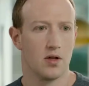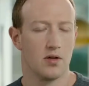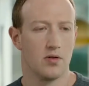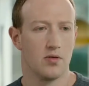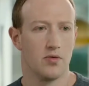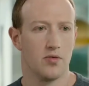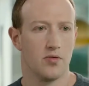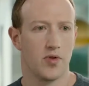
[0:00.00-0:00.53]

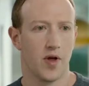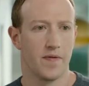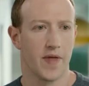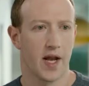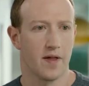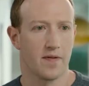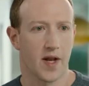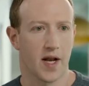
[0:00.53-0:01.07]

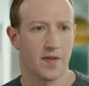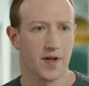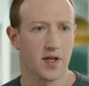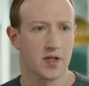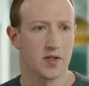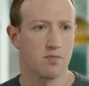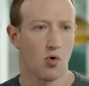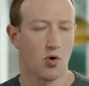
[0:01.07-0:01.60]
I think
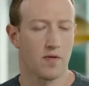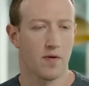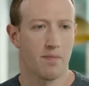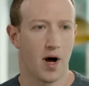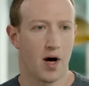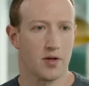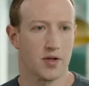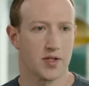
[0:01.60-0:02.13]
is more of a
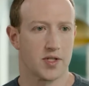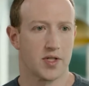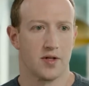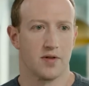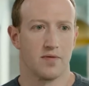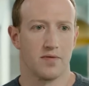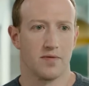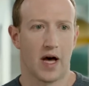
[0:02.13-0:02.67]
policy
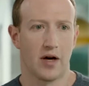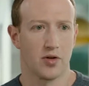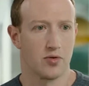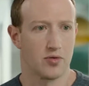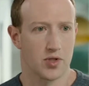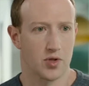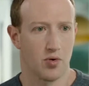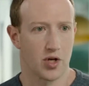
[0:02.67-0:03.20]
and
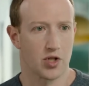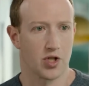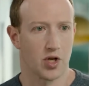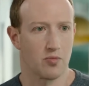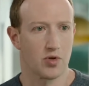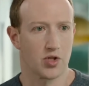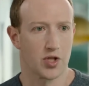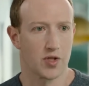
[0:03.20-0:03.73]
values
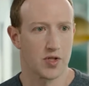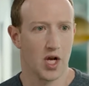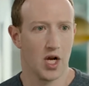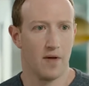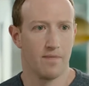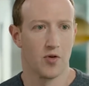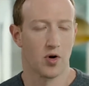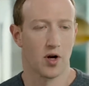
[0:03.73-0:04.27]
question, which is,
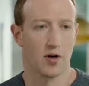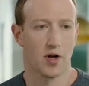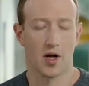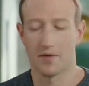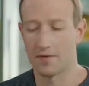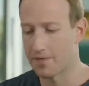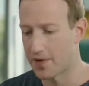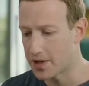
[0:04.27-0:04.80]

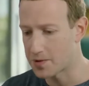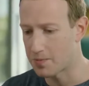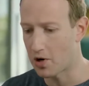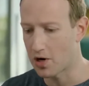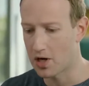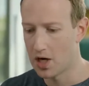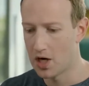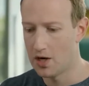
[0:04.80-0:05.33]
on
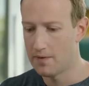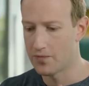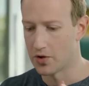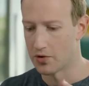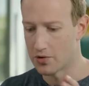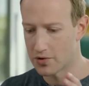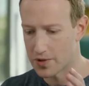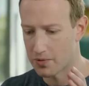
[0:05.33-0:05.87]
Facebook,
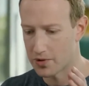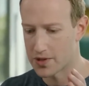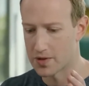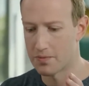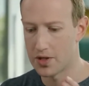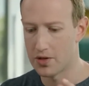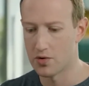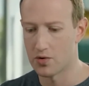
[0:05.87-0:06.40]
you're supposed to
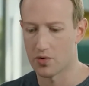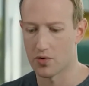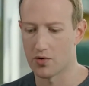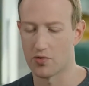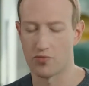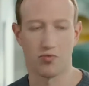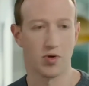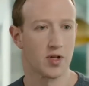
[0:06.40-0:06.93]
be
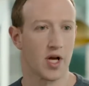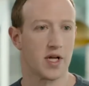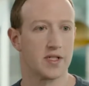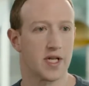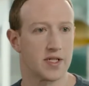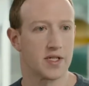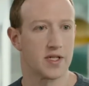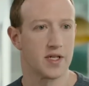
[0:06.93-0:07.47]
your real
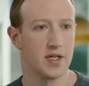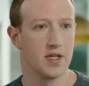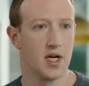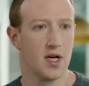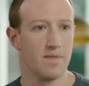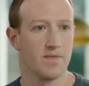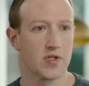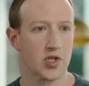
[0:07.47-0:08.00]
identity.
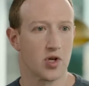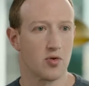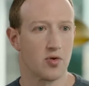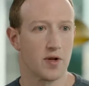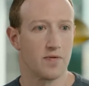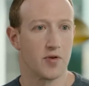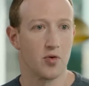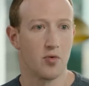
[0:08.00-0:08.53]
So
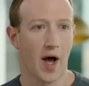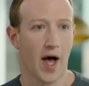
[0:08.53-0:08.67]
if you